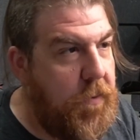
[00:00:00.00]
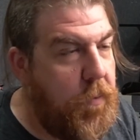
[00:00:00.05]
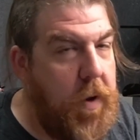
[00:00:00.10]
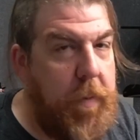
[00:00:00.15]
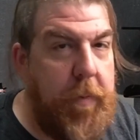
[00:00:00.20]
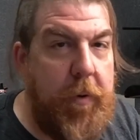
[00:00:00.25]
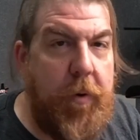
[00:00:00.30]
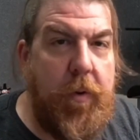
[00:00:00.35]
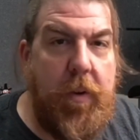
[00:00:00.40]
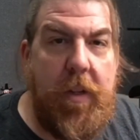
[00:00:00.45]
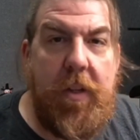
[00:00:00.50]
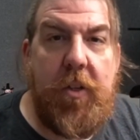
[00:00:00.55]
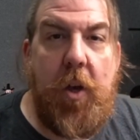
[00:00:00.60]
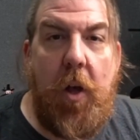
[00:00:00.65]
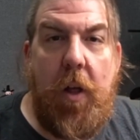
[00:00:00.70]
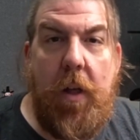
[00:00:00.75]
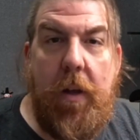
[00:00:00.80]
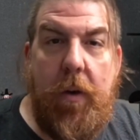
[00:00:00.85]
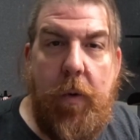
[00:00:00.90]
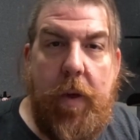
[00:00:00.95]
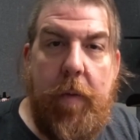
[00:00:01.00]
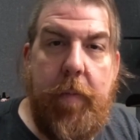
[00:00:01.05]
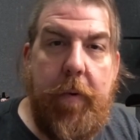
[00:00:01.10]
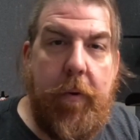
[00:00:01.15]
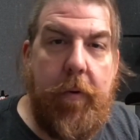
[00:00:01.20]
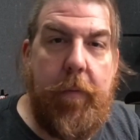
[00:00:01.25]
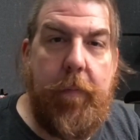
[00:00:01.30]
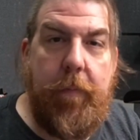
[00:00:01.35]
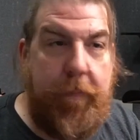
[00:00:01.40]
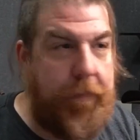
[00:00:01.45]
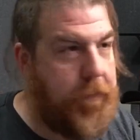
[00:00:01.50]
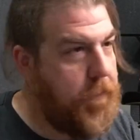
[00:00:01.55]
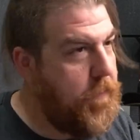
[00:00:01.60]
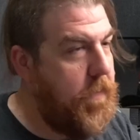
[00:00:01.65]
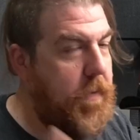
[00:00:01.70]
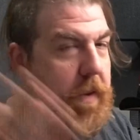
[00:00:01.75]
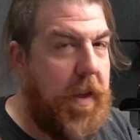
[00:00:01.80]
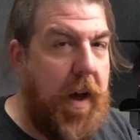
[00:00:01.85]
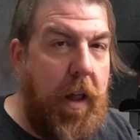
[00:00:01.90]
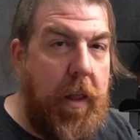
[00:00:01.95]
Reboot. Let's call it a reboot.
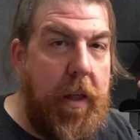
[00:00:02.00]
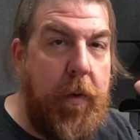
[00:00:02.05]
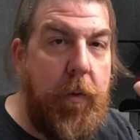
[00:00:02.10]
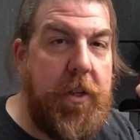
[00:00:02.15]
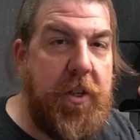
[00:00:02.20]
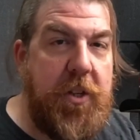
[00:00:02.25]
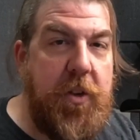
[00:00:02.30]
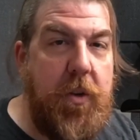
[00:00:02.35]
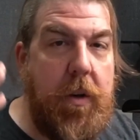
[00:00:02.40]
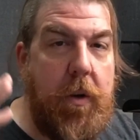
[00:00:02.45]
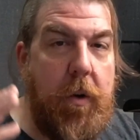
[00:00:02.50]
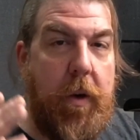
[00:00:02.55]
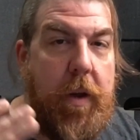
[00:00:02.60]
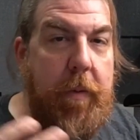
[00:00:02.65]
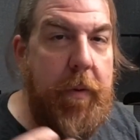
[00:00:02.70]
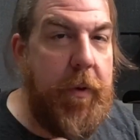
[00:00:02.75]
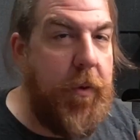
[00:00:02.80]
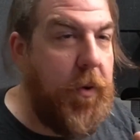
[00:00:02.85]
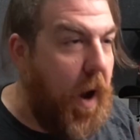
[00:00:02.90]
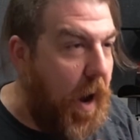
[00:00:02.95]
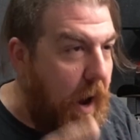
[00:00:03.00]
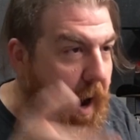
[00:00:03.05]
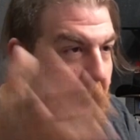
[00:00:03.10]
Hollywood's doing a reboot.